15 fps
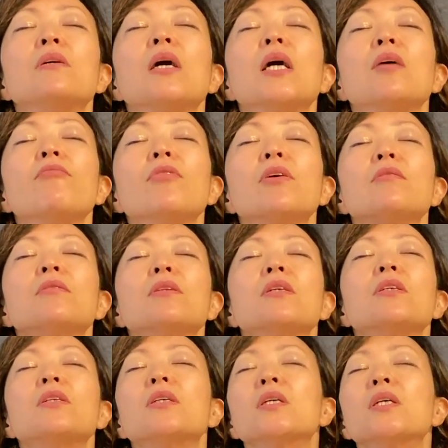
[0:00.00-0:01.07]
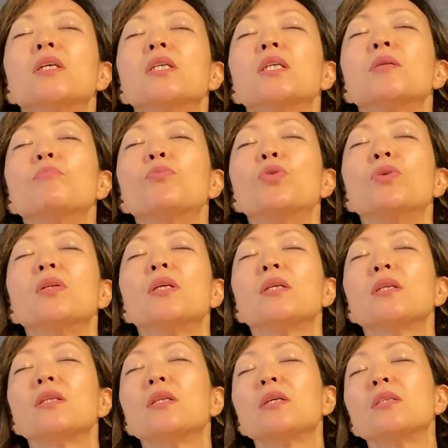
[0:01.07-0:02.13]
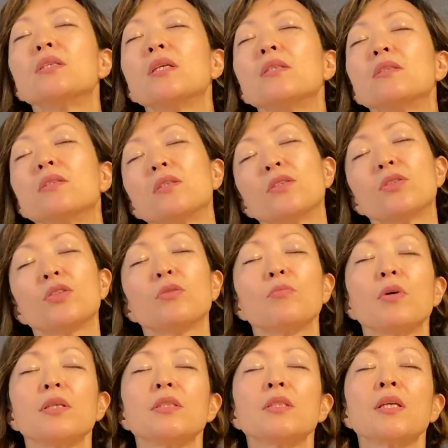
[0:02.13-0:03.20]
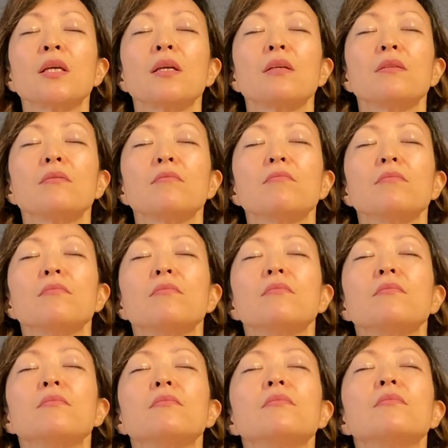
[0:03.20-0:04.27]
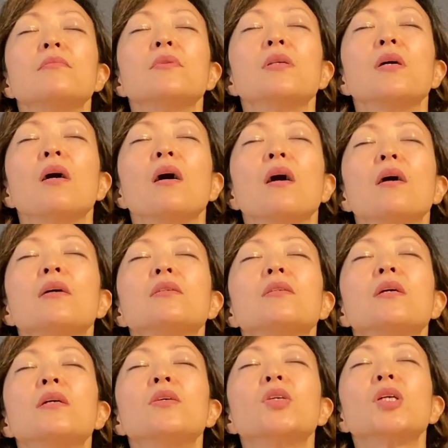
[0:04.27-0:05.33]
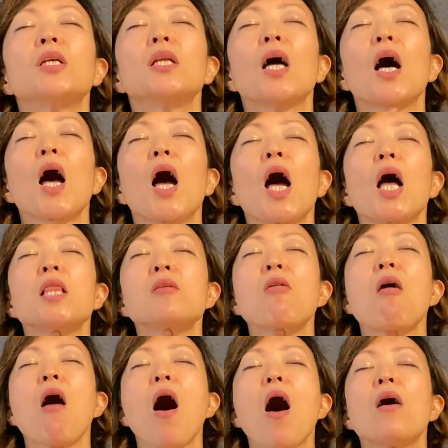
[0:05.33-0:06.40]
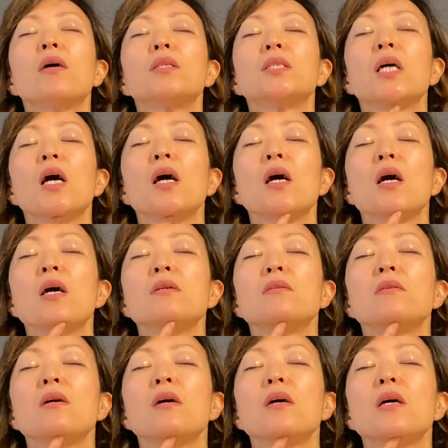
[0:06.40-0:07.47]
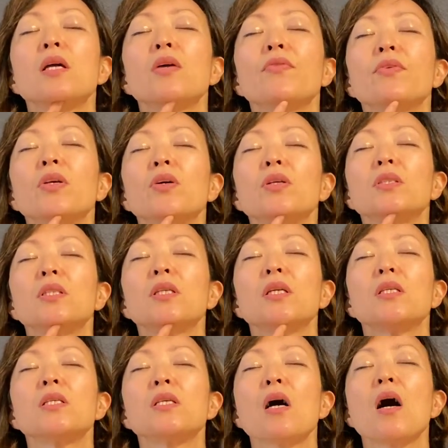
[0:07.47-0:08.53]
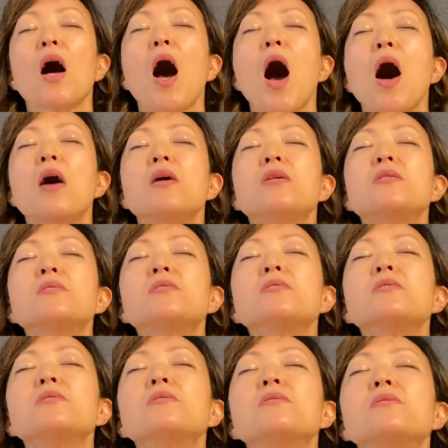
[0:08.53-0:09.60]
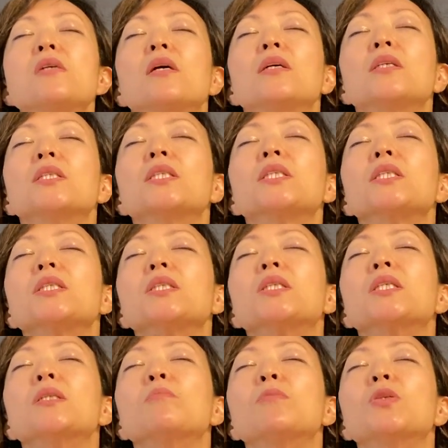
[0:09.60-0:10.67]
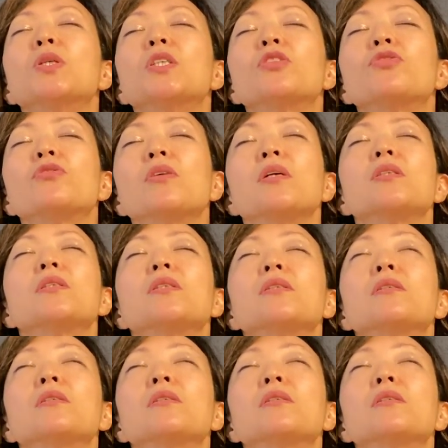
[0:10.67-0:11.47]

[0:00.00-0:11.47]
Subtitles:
I feel the pulling the sensation of my skin, and then you can add also. If your chin's up, you can feel more stretch.